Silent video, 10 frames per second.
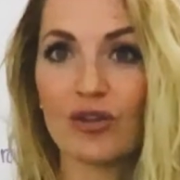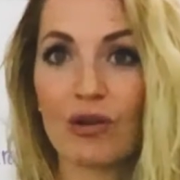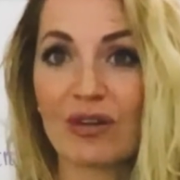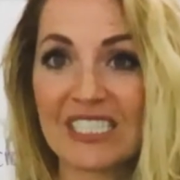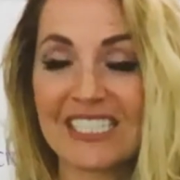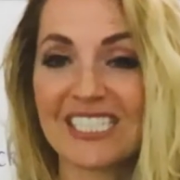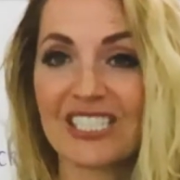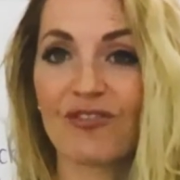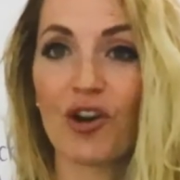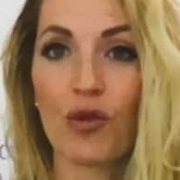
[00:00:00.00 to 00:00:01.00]
doing
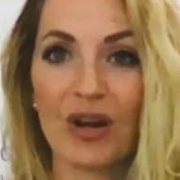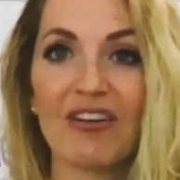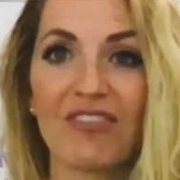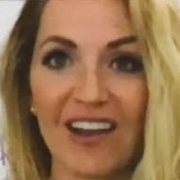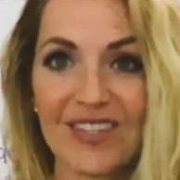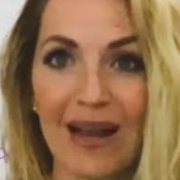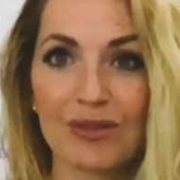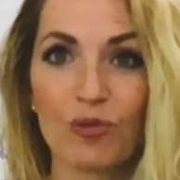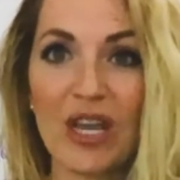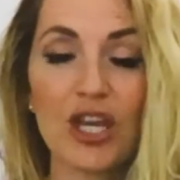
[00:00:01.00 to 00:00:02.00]
resistance for three to five
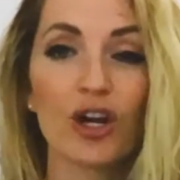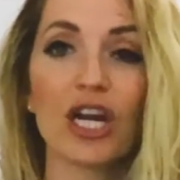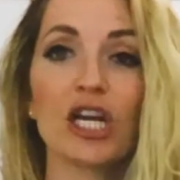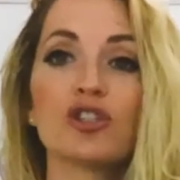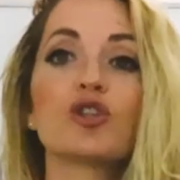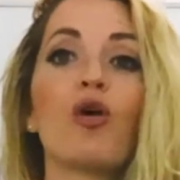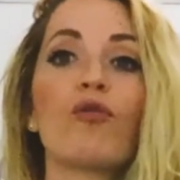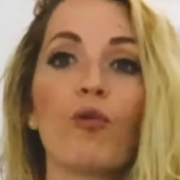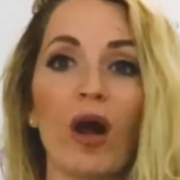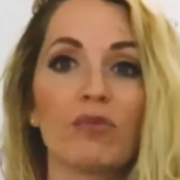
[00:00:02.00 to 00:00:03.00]
times a week, you're gonna get so
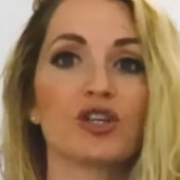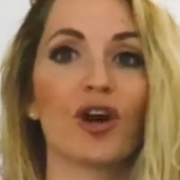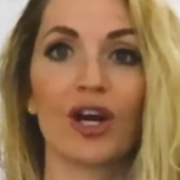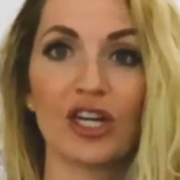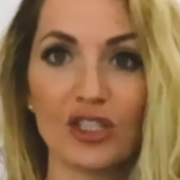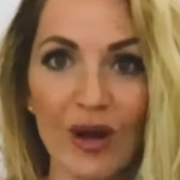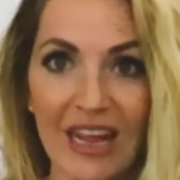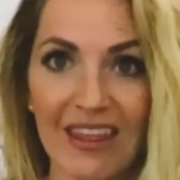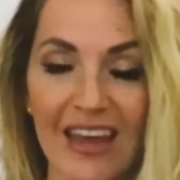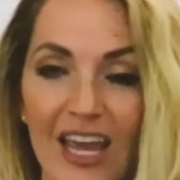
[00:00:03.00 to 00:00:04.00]
overwhelmed, you're not gonna do
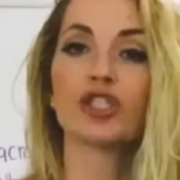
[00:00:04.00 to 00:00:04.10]
anything.